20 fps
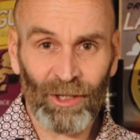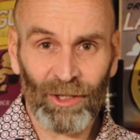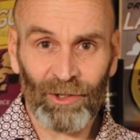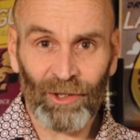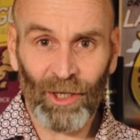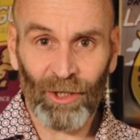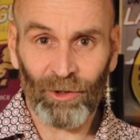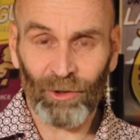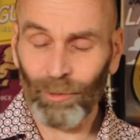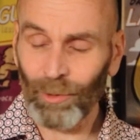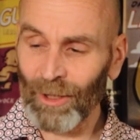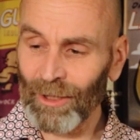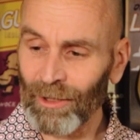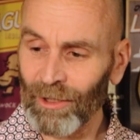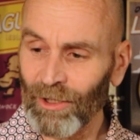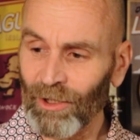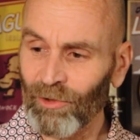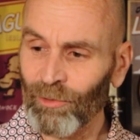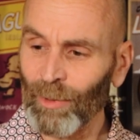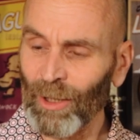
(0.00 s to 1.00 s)
it down
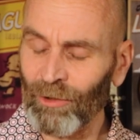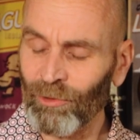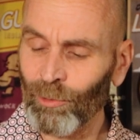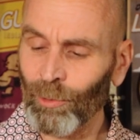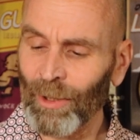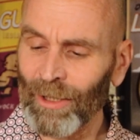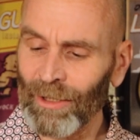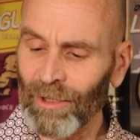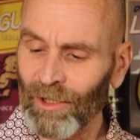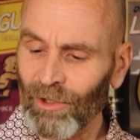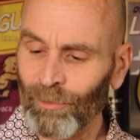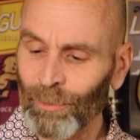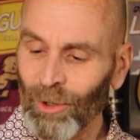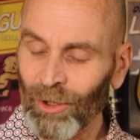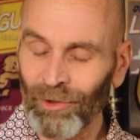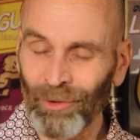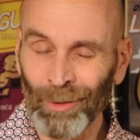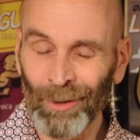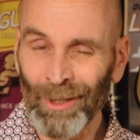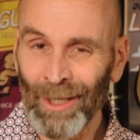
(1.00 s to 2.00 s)
quickly as quickly as
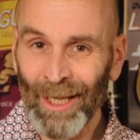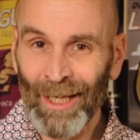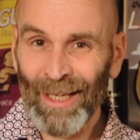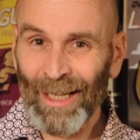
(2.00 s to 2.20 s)
possible.